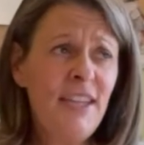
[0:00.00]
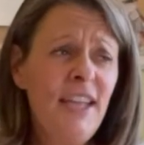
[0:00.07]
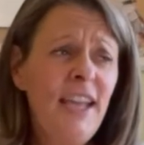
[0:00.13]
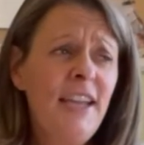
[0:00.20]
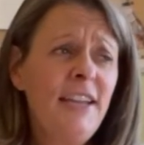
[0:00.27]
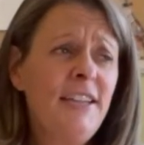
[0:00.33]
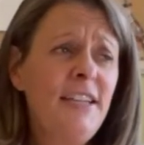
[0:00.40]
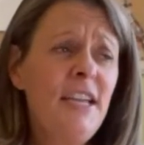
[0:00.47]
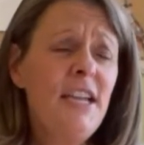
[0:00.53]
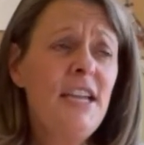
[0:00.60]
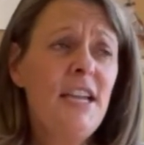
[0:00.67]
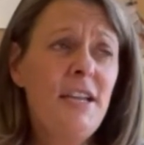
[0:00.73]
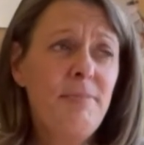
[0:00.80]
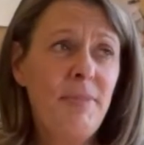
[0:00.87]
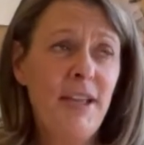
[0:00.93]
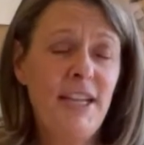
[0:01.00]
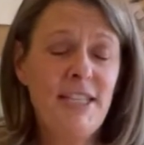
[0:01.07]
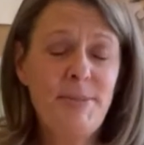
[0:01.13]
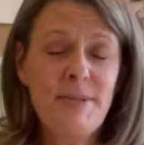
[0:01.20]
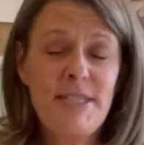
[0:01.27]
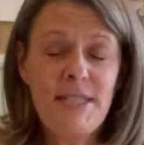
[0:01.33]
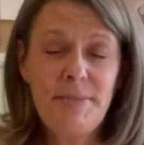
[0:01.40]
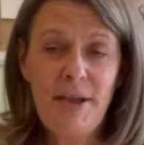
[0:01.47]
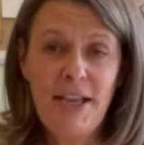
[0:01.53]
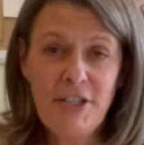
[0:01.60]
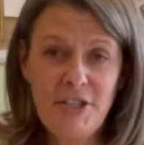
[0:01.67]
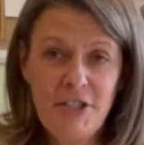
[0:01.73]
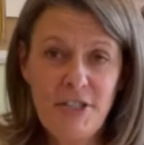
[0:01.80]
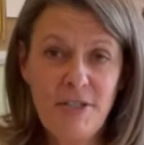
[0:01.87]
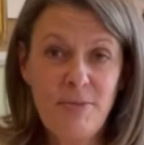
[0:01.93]
and my husband
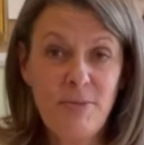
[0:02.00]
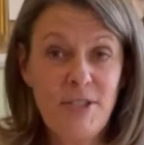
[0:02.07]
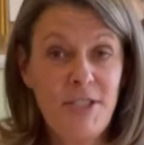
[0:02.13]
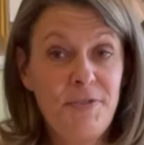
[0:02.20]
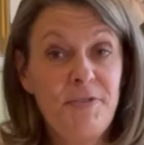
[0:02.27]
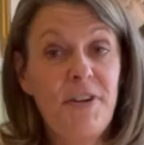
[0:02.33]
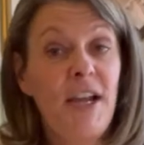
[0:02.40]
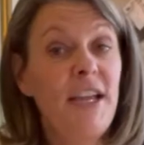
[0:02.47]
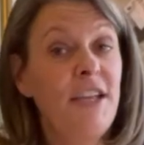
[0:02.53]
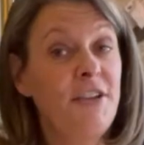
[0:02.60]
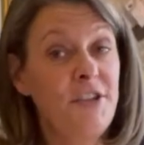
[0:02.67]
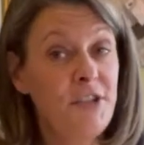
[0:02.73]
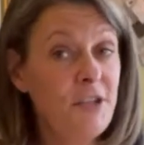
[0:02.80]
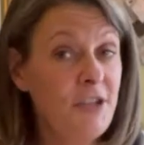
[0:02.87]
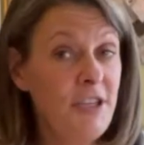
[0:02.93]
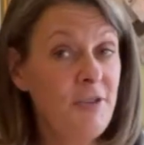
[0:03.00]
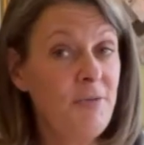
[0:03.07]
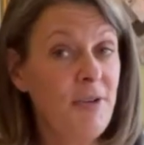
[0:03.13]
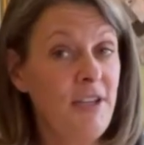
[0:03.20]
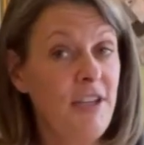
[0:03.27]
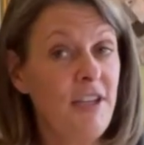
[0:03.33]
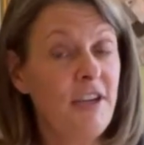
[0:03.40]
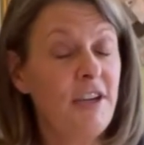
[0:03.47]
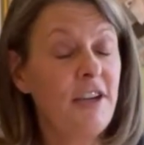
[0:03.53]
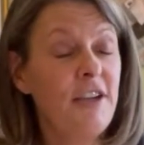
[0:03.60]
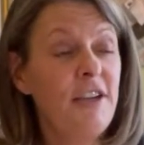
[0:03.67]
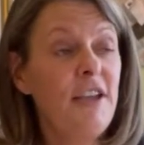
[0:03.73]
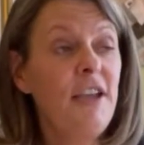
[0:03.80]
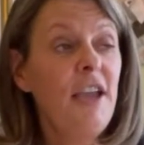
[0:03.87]
Sebastian was frying a turkey one year.